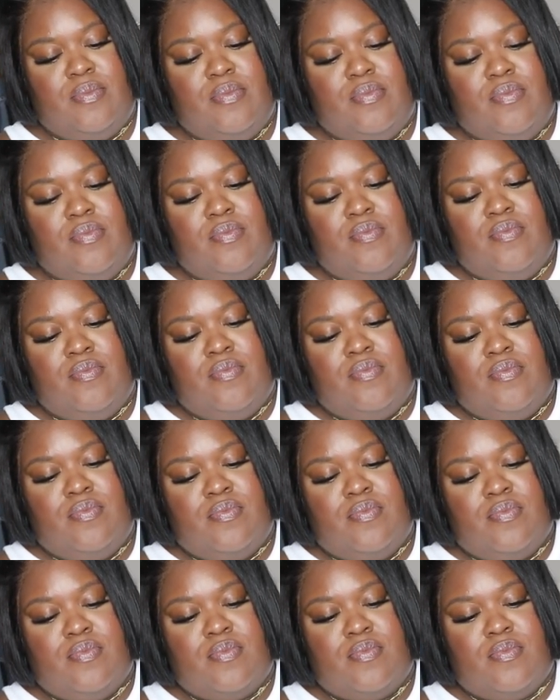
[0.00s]

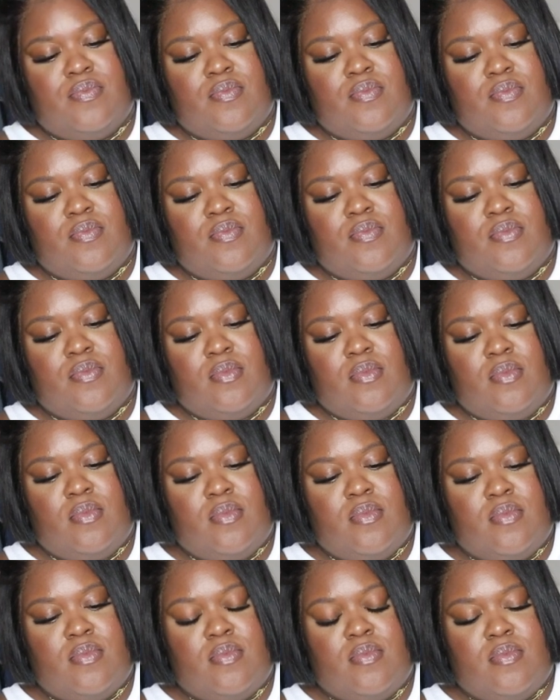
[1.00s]

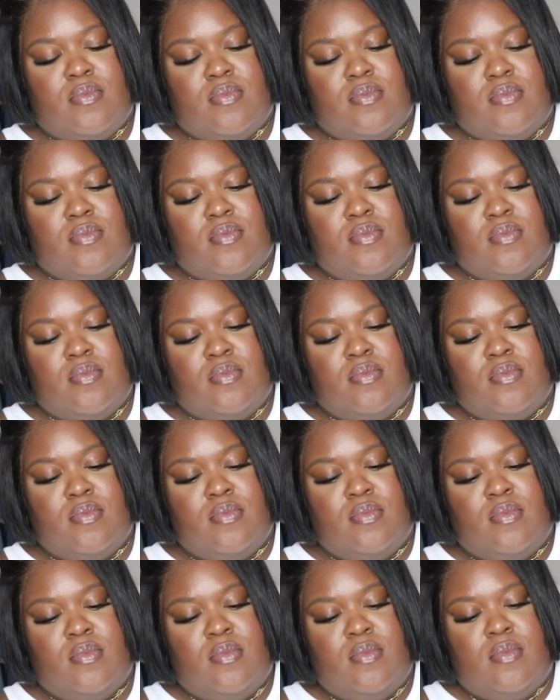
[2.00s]

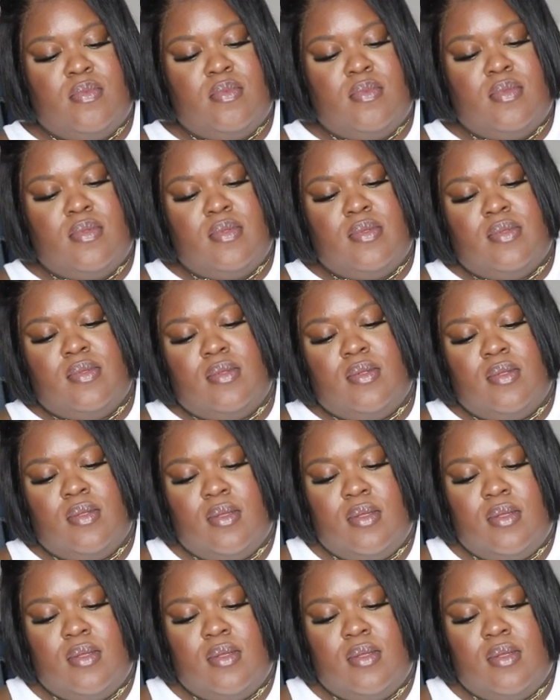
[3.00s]
Nobody speaks.